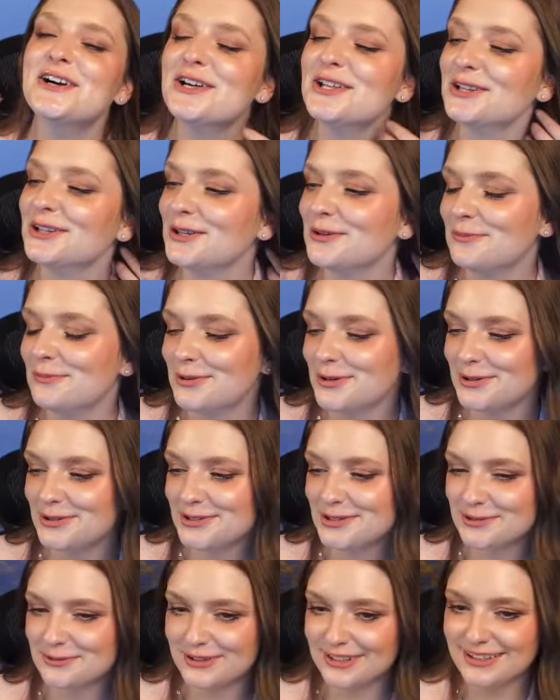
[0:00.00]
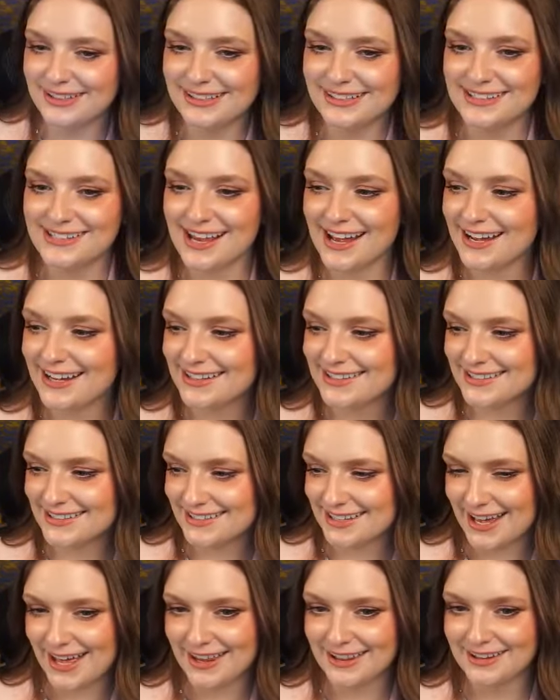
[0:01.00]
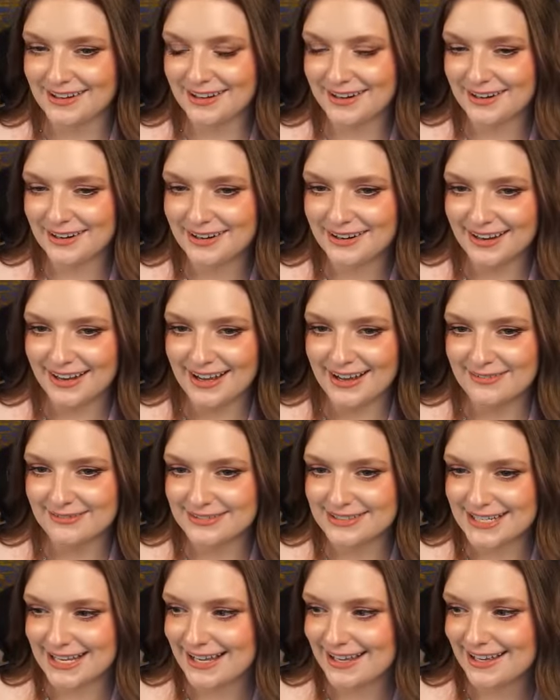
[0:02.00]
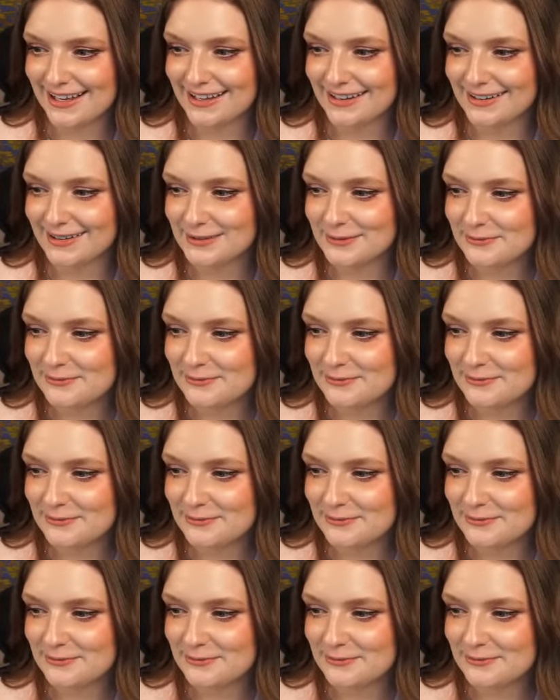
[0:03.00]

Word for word: the boots really tie it together. I'm dead.